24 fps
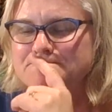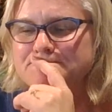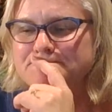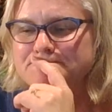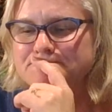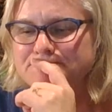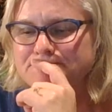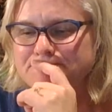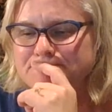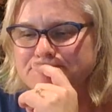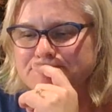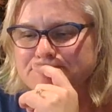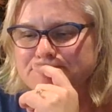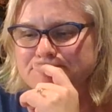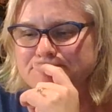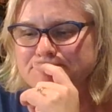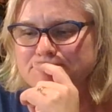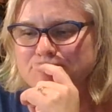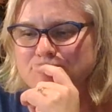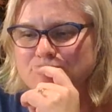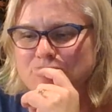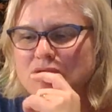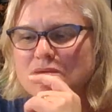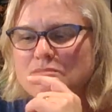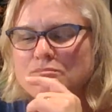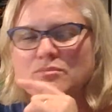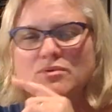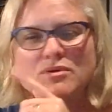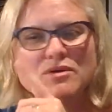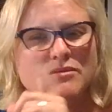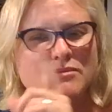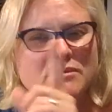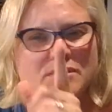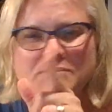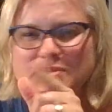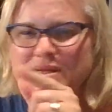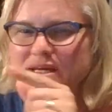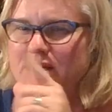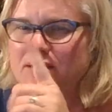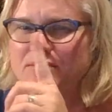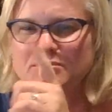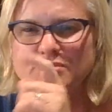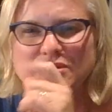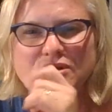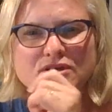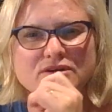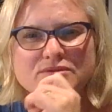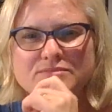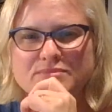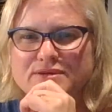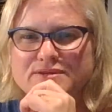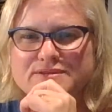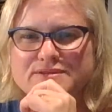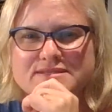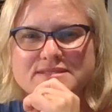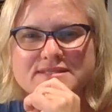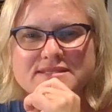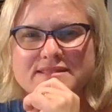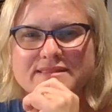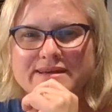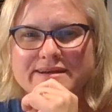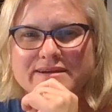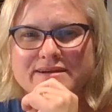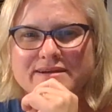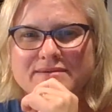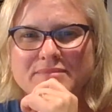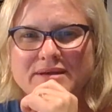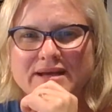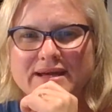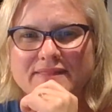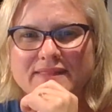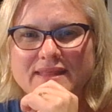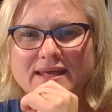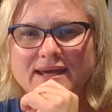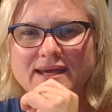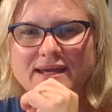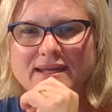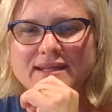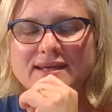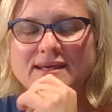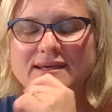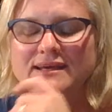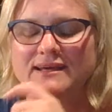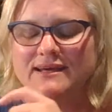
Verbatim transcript: Hmm, probably a blog post in there about that.